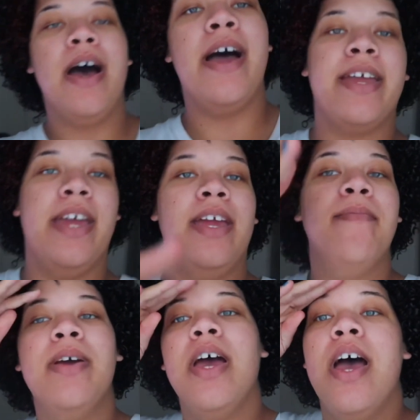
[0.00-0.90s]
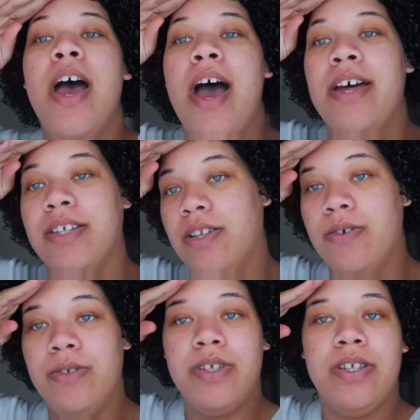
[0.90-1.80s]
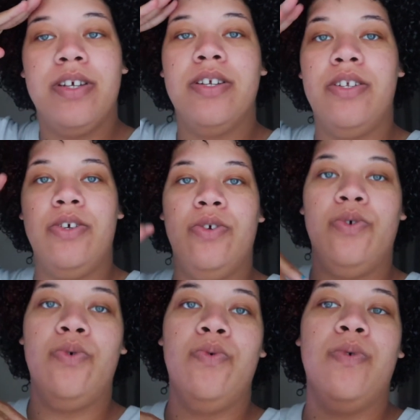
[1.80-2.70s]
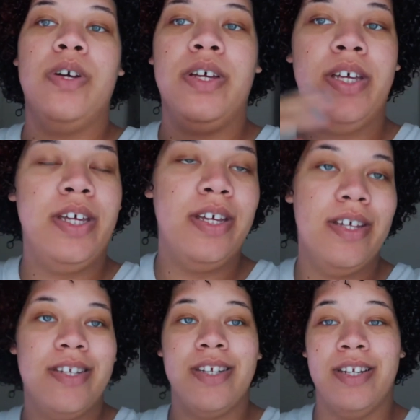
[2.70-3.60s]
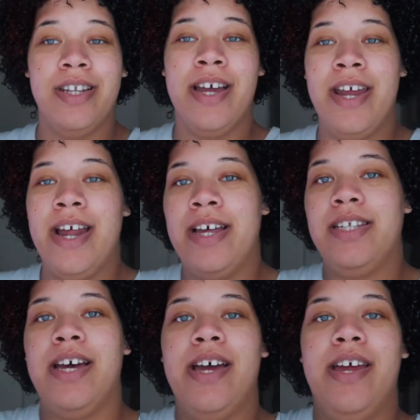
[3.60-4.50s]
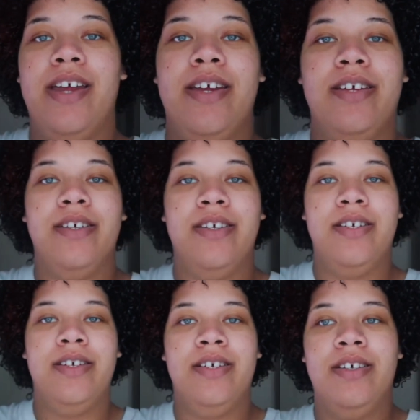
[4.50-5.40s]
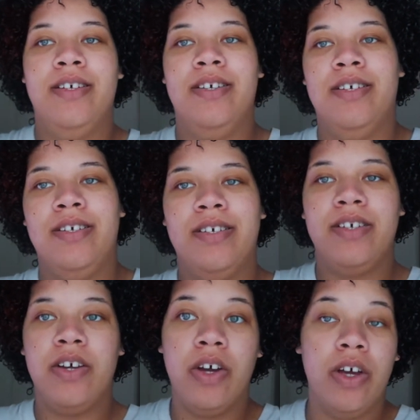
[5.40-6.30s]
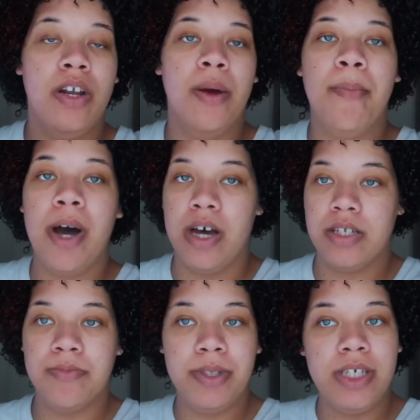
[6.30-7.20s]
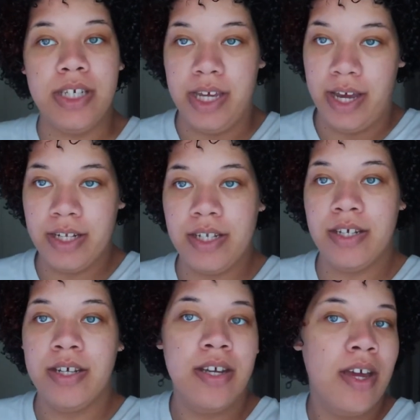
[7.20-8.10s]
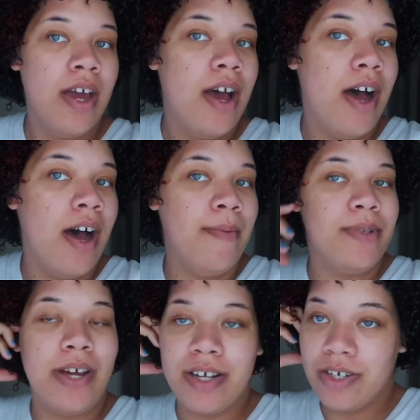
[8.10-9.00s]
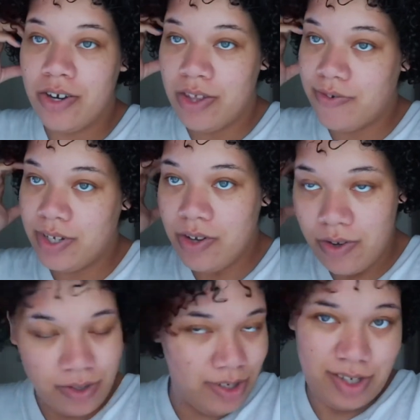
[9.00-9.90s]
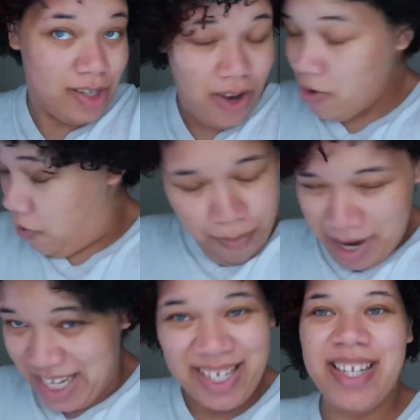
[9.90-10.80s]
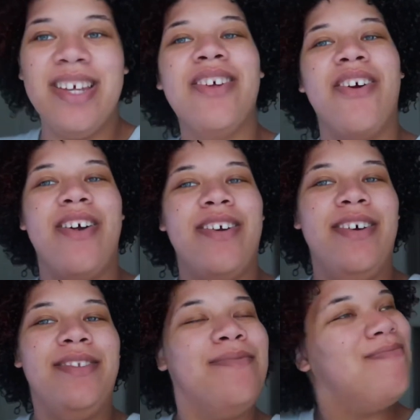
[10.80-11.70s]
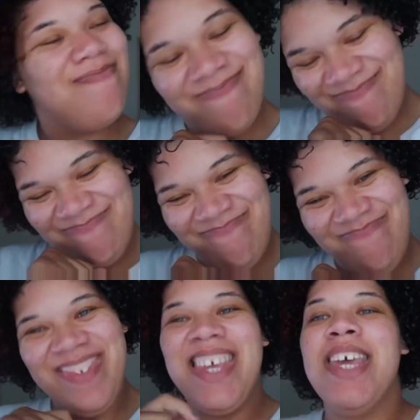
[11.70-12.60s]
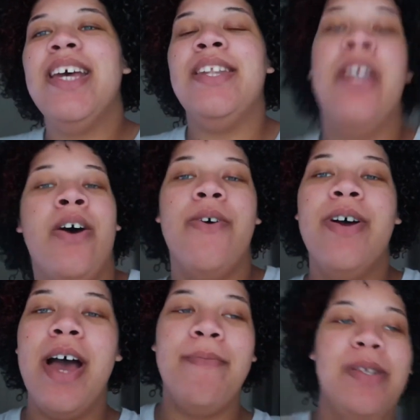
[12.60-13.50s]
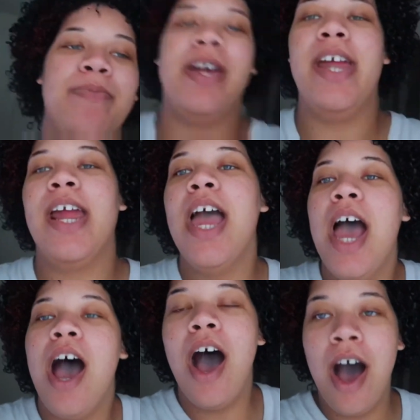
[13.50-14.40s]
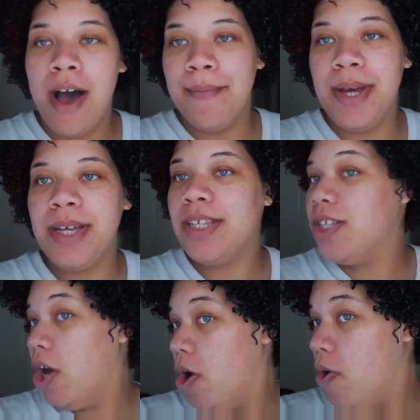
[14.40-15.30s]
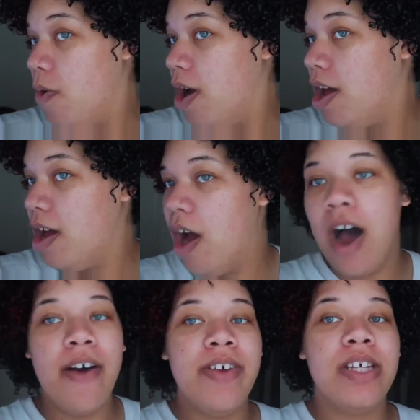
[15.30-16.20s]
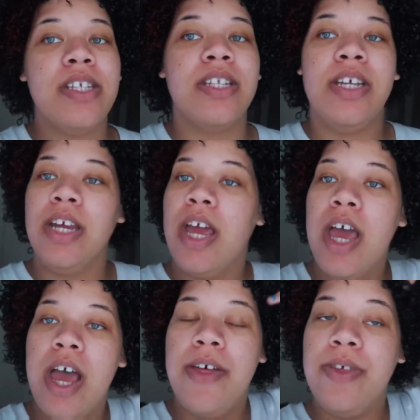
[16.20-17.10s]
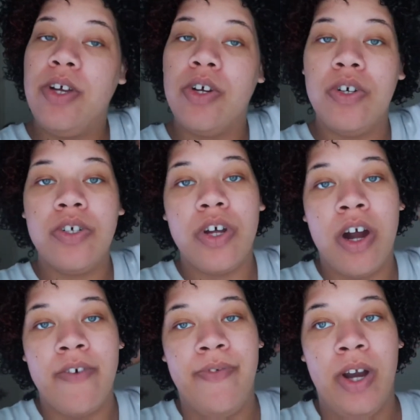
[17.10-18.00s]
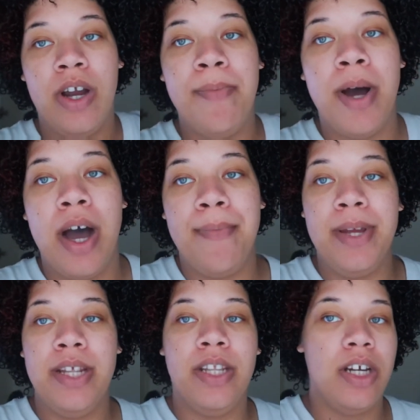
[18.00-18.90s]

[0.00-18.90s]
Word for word: I came as close to sunlight as I could possibly get um, so I can show you the results. So basically there are none. No, I'm just playing. Um, so obviously the curls are very popping.